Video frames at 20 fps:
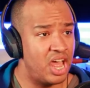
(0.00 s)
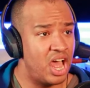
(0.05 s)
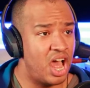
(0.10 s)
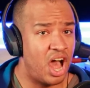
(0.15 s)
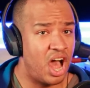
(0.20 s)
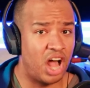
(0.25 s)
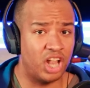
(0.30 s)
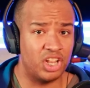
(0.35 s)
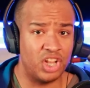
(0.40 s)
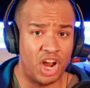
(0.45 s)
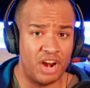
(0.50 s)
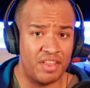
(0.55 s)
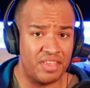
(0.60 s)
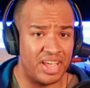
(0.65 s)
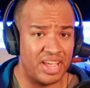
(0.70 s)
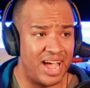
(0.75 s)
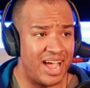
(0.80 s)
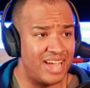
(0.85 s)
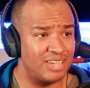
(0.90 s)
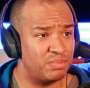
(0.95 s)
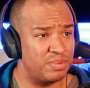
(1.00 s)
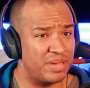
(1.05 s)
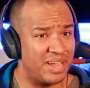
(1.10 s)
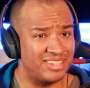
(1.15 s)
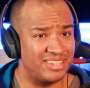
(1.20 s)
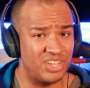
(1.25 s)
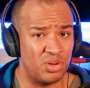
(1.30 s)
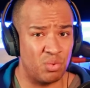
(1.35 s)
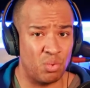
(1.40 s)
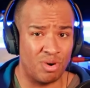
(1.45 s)
A lot of the guys, because
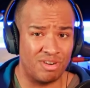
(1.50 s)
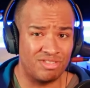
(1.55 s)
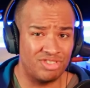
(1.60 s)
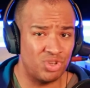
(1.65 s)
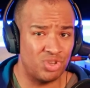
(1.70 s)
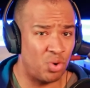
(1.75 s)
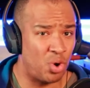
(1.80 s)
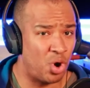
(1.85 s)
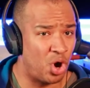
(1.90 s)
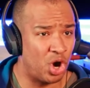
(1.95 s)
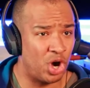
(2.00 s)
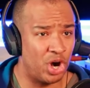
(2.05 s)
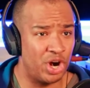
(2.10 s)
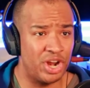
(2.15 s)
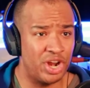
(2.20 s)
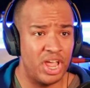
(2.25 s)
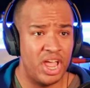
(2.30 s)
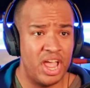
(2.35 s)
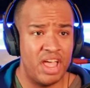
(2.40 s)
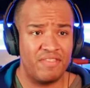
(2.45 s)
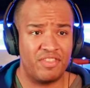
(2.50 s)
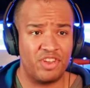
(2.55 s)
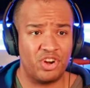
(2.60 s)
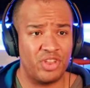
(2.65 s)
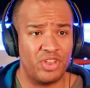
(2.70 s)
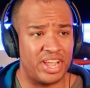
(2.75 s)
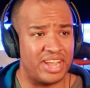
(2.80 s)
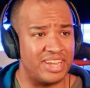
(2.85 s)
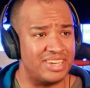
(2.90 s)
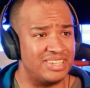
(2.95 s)
they work so hard, they're
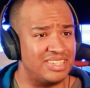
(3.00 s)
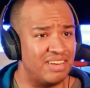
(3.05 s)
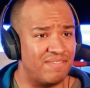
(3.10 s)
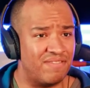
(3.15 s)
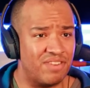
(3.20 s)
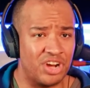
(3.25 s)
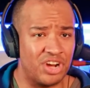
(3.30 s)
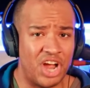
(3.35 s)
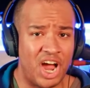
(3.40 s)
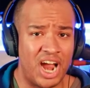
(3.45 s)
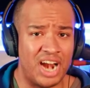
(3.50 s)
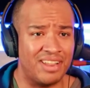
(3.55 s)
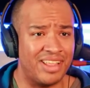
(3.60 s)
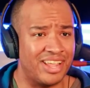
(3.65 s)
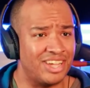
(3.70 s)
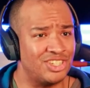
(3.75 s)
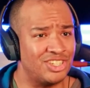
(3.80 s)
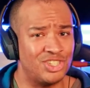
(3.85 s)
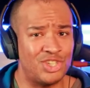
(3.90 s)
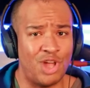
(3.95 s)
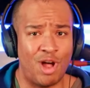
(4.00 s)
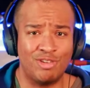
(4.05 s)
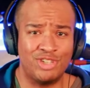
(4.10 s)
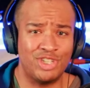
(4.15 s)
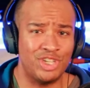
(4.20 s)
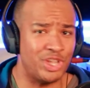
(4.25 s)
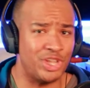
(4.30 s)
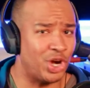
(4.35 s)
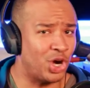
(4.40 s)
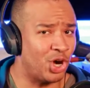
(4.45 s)
like a different kind of like salt of
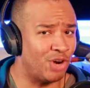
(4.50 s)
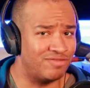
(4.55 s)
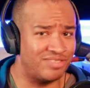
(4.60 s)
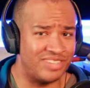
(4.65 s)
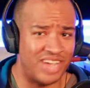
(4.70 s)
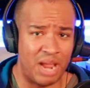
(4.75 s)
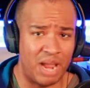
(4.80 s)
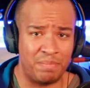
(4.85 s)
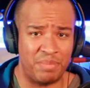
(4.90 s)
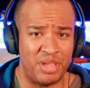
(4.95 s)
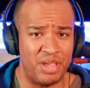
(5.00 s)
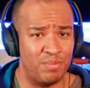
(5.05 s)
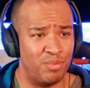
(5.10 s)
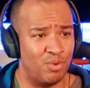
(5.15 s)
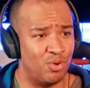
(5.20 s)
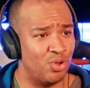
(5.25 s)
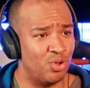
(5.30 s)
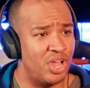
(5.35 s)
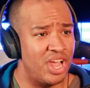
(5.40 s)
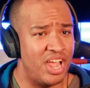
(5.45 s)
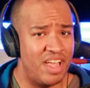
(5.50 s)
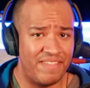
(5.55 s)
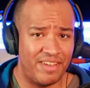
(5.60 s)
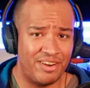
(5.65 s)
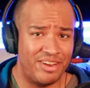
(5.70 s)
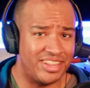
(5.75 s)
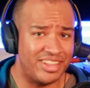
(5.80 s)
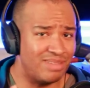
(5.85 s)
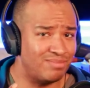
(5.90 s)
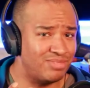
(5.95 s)
the earth type people. They don't
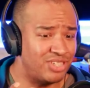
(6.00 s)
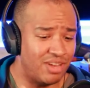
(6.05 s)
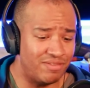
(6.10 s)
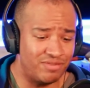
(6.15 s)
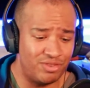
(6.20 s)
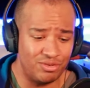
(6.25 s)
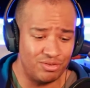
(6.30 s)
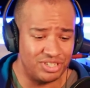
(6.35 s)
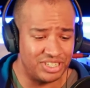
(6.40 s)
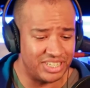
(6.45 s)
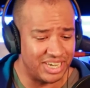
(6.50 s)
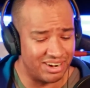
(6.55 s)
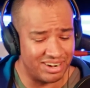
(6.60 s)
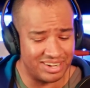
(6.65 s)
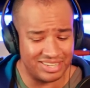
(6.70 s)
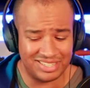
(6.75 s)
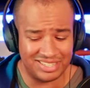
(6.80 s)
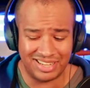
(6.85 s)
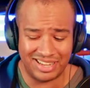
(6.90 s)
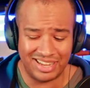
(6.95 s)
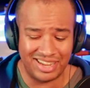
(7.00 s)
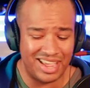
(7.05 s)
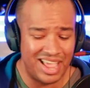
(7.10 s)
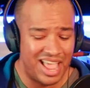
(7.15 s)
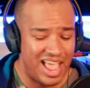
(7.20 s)
take themselves too seriously.